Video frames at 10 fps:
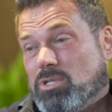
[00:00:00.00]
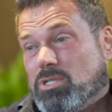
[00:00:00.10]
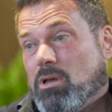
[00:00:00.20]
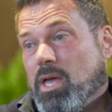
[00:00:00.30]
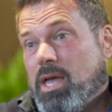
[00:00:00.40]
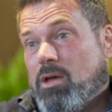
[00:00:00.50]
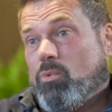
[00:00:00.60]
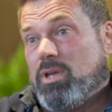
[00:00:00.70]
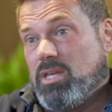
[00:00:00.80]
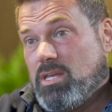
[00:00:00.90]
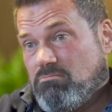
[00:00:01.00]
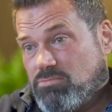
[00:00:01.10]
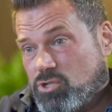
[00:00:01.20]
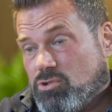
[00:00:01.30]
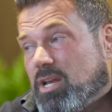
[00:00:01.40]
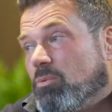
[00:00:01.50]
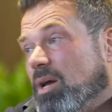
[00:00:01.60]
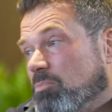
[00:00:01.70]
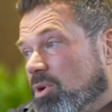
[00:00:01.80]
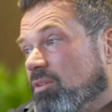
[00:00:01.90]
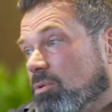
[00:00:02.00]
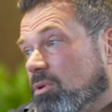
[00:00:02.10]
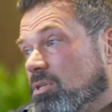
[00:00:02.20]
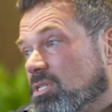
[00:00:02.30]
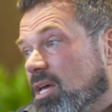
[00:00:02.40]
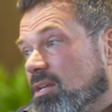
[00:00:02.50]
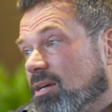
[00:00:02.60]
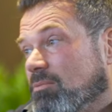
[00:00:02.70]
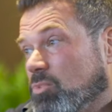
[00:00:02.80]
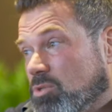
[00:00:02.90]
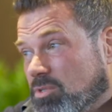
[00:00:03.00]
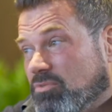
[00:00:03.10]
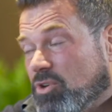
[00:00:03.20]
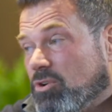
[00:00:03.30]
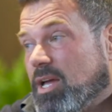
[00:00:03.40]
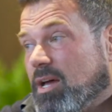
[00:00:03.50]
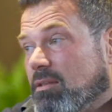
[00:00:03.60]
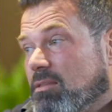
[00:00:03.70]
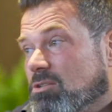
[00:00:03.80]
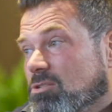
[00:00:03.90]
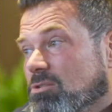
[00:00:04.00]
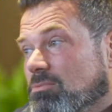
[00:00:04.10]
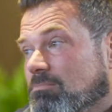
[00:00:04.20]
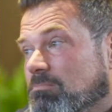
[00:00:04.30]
So we straight away put everyone on a stand down, which was a very hard thing to do.